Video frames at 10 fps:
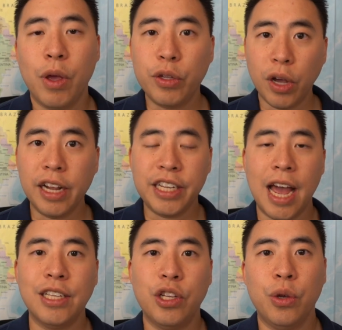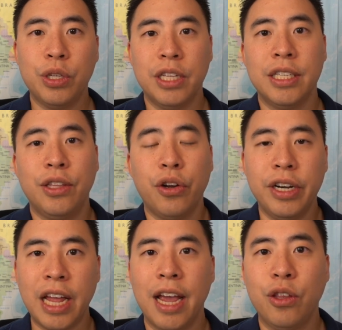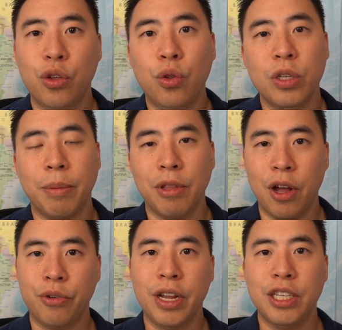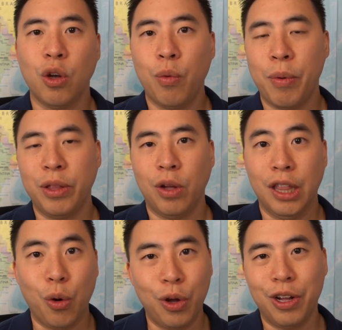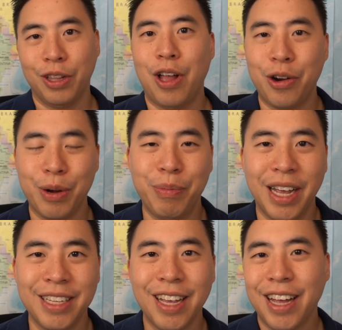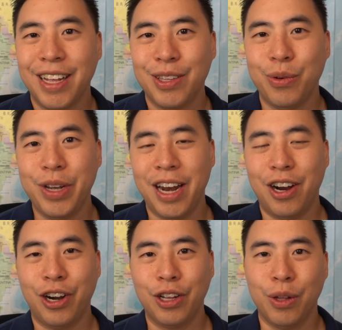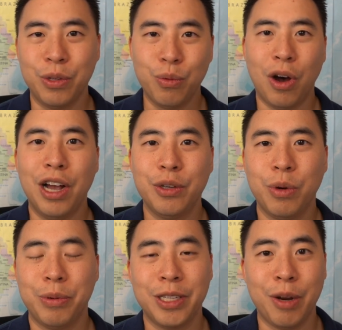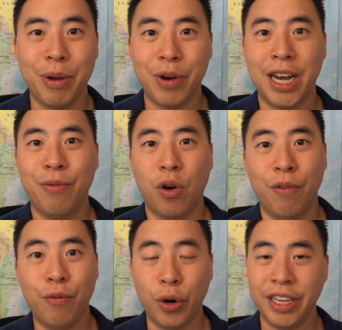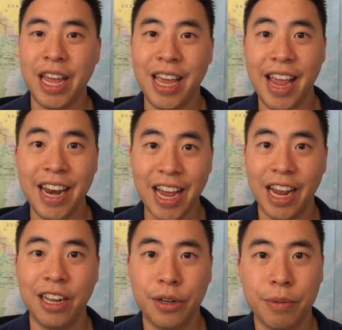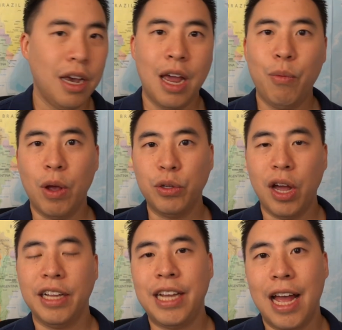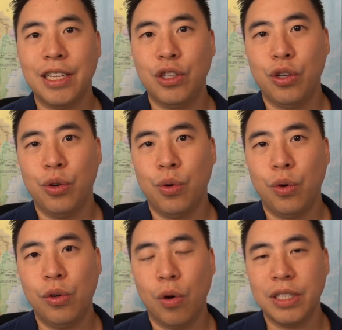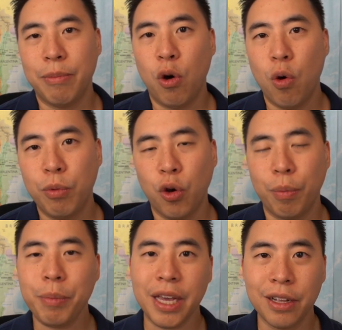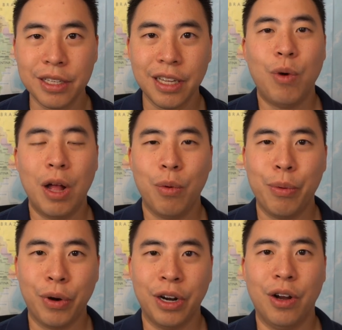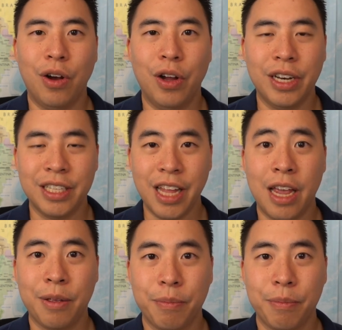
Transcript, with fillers: We also got a chance to use this third day to do some laundry, so we went to a local laundry place to get our clothes washed, which was gonna be ready for our fourth day in the island. And we also got a chance to cook some home cooked meals while we were on this day.